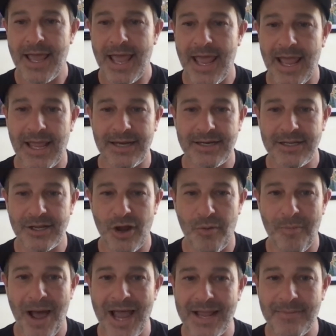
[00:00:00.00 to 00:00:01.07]
And
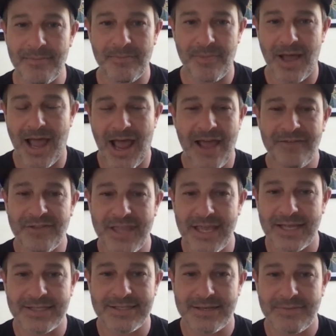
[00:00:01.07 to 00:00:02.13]
I have
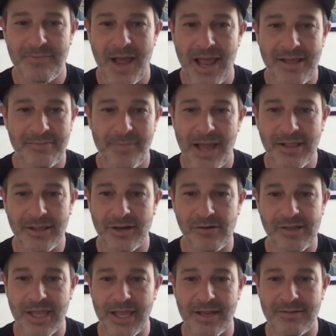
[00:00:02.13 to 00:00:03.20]
kids, and my little
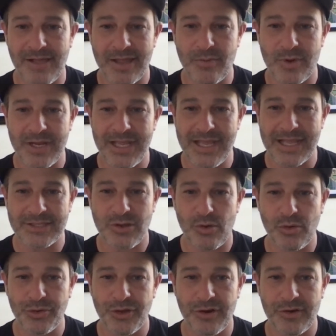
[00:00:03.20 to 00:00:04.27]
kid, like when he gets
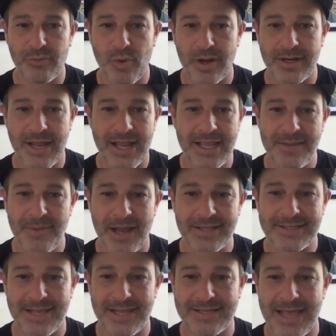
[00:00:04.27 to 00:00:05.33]
older, one day he
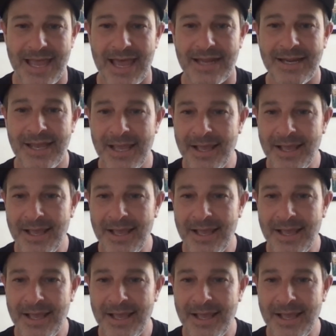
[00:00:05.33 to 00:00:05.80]
might say, "Dad,